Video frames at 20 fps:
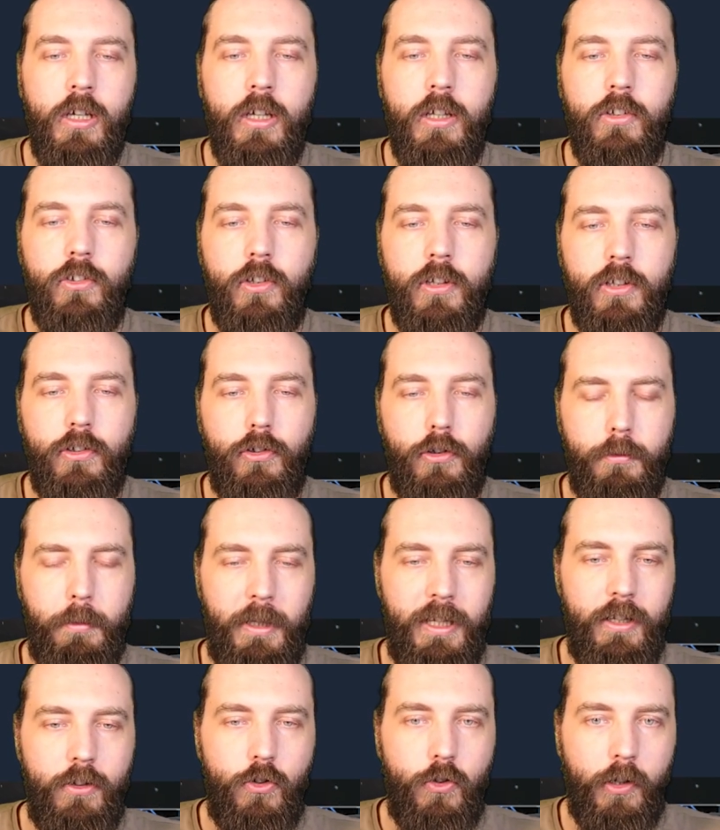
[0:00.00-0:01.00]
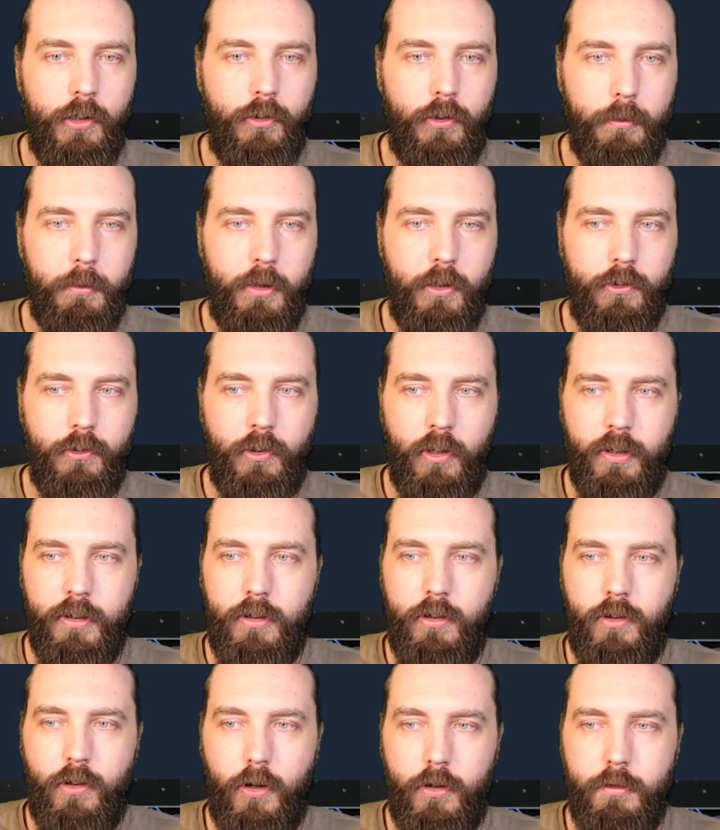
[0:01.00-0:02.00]
So this is a bit interesting because I
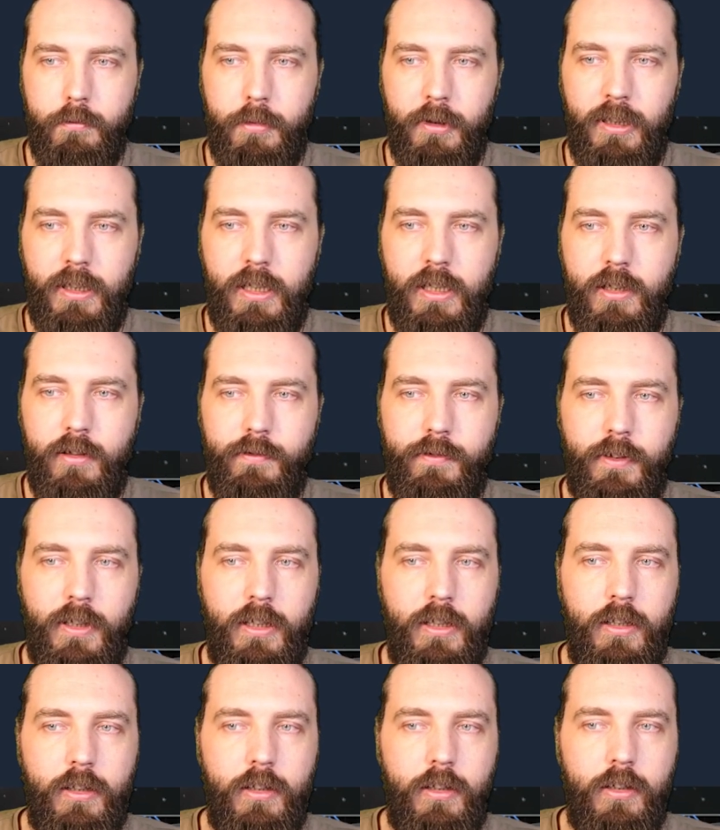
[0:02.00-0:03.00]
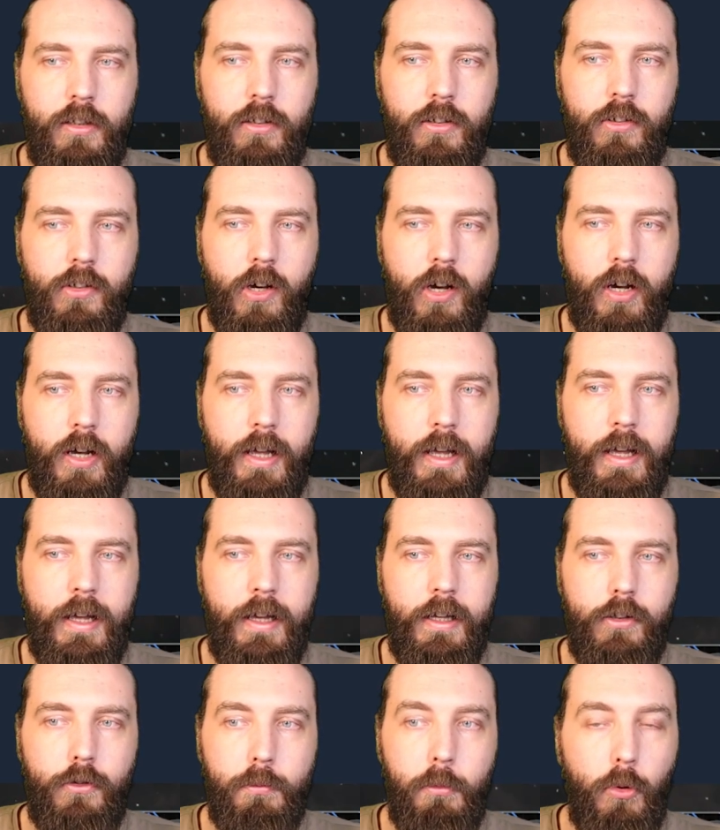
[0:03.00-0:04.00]
don't believe he
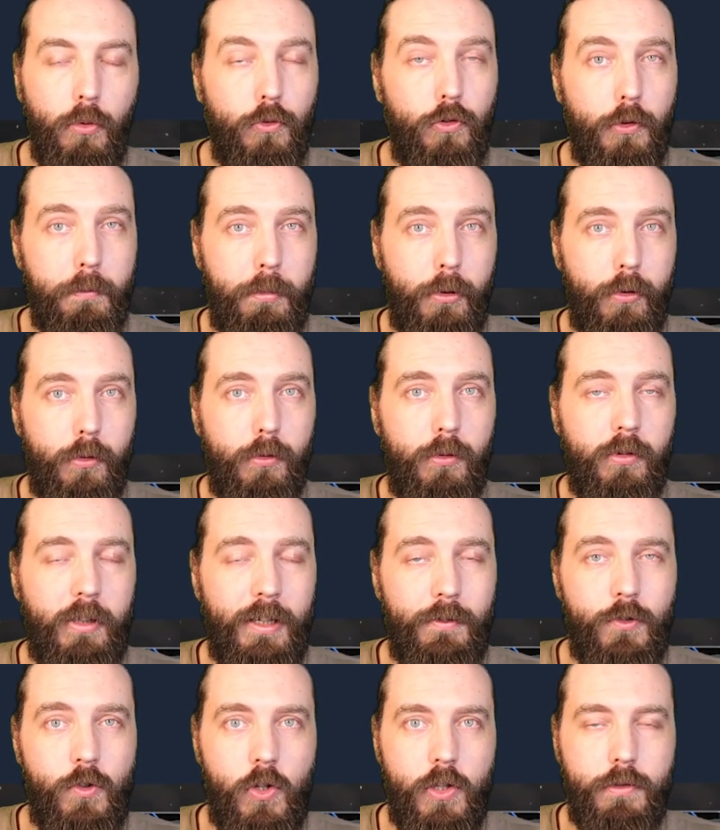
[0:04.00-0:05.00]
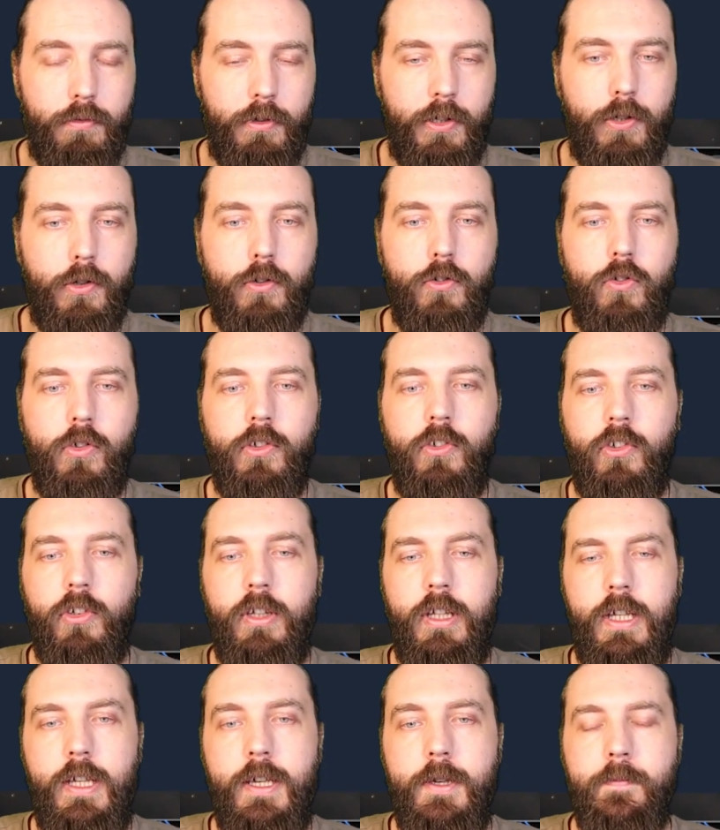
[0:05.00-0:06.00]
had multiple FG300s
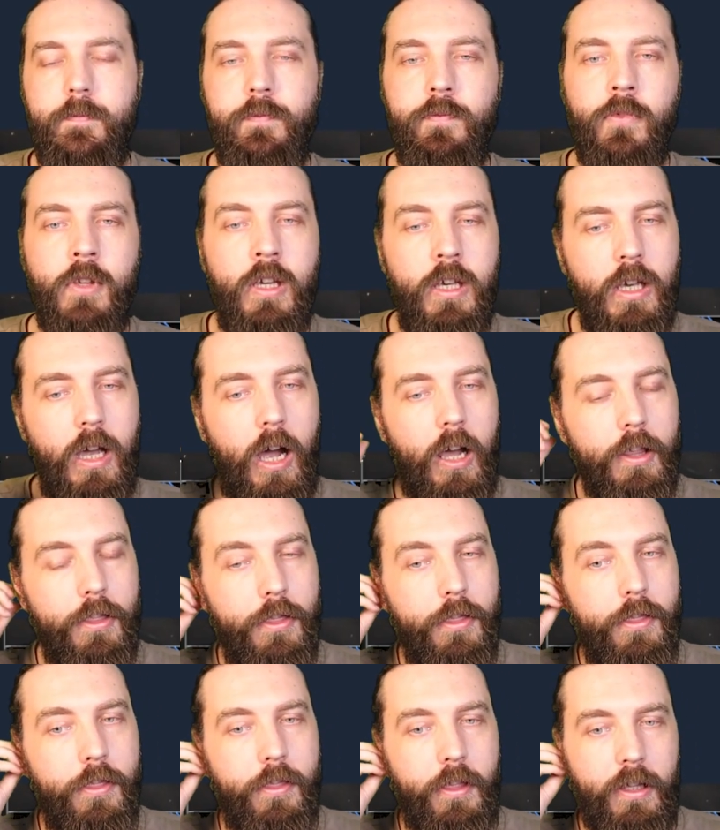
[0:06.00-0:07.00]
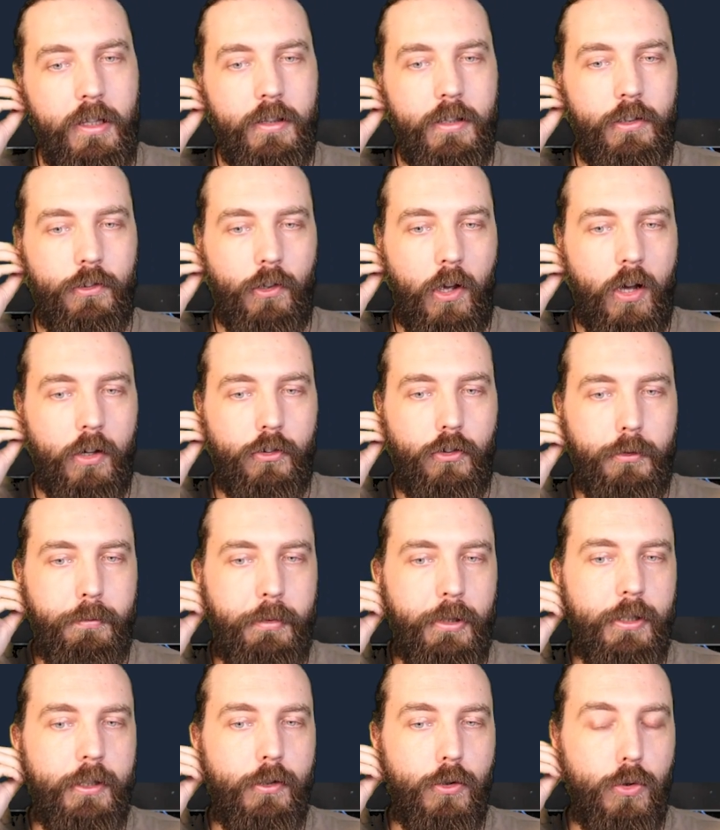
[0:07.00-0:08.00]
in here. I think this
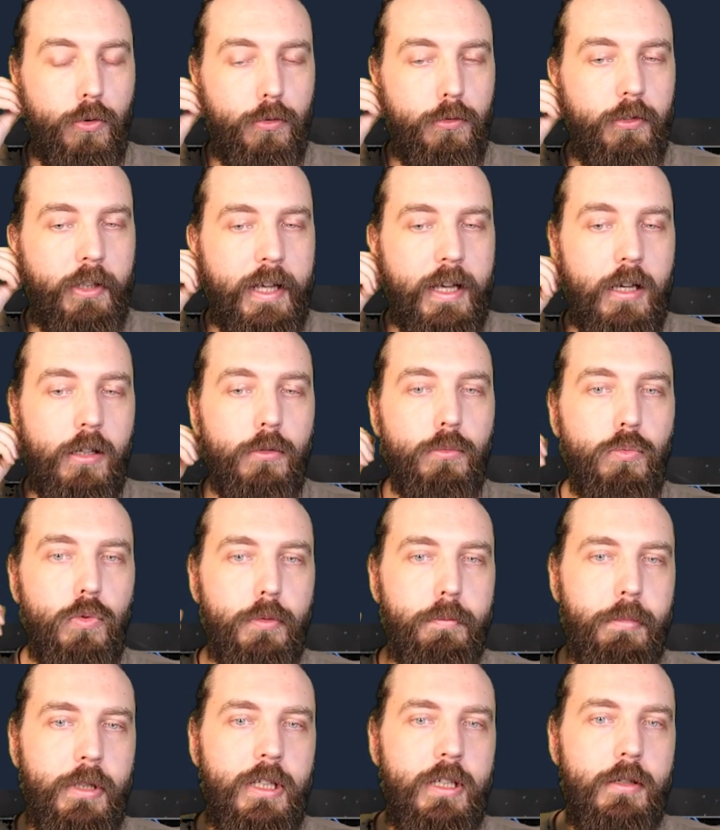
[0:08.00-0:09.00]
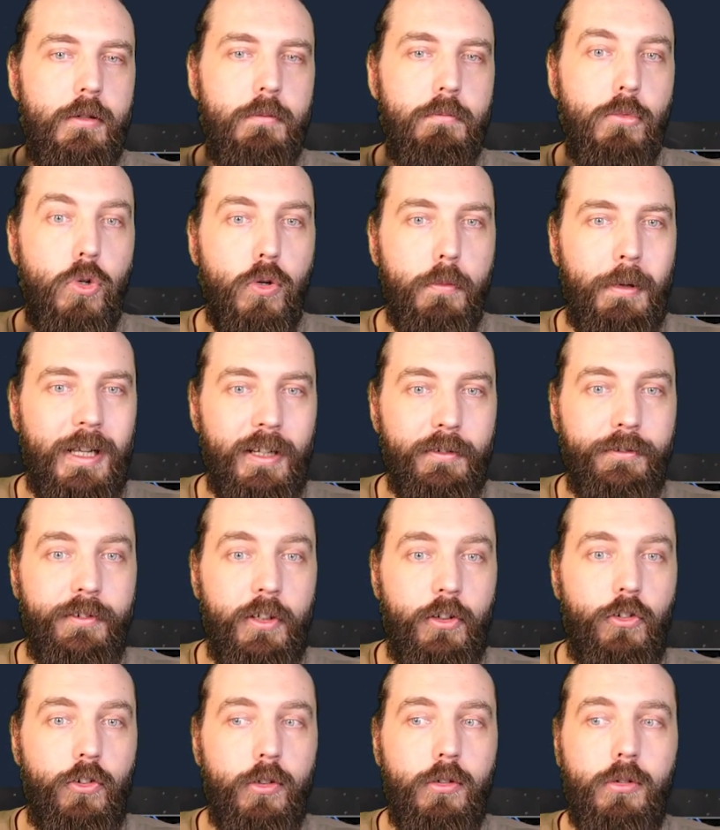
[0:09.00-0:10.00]
RTB cooldown would be more
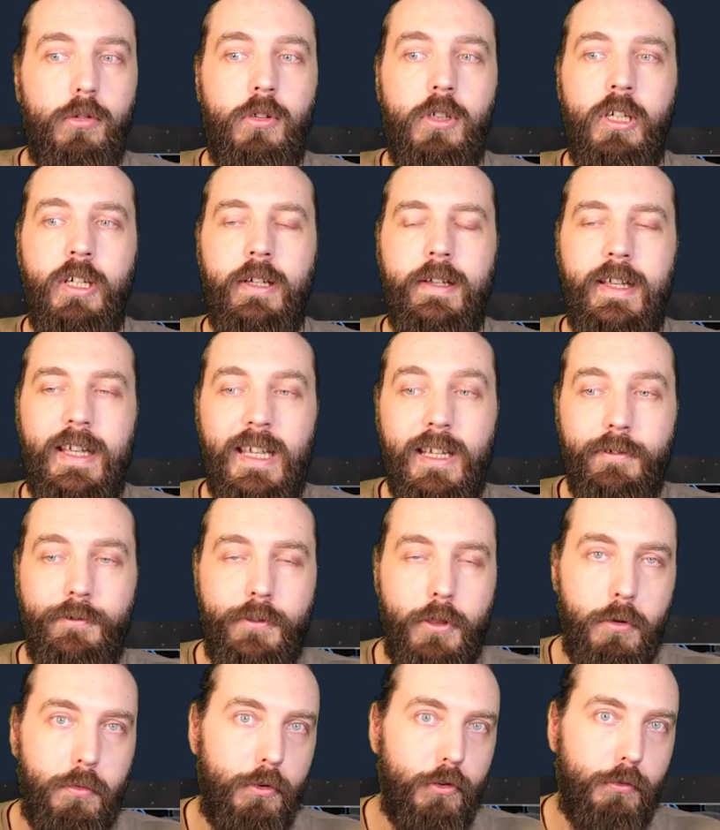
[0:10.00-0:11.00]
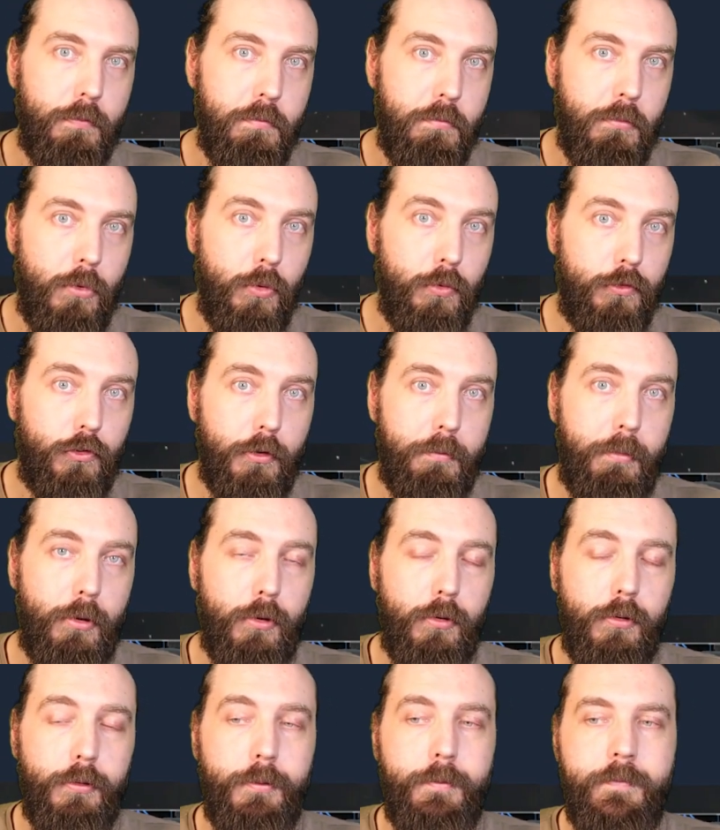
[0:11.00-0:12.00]
beneficial if there was
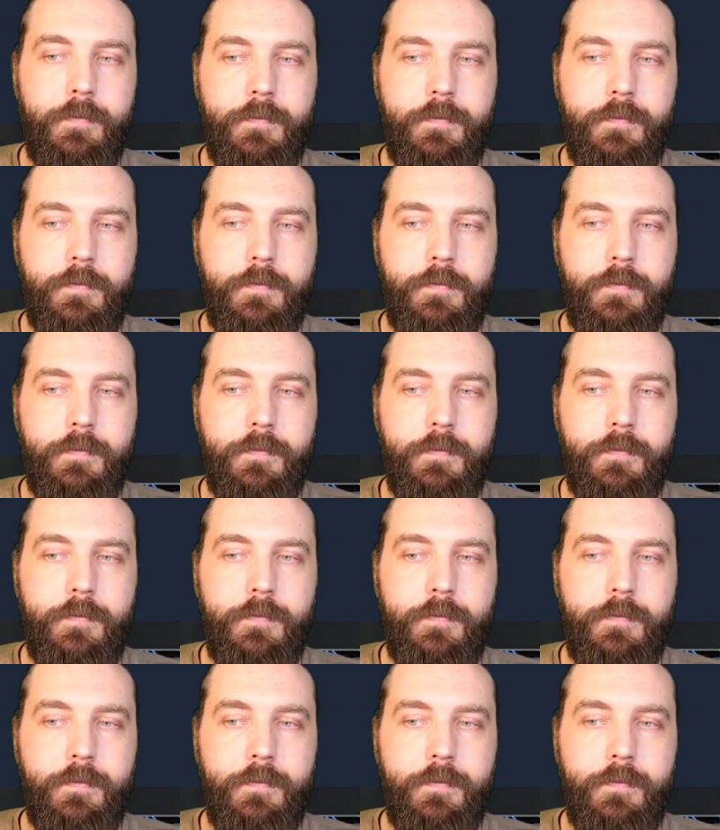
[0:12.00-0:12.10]
multiple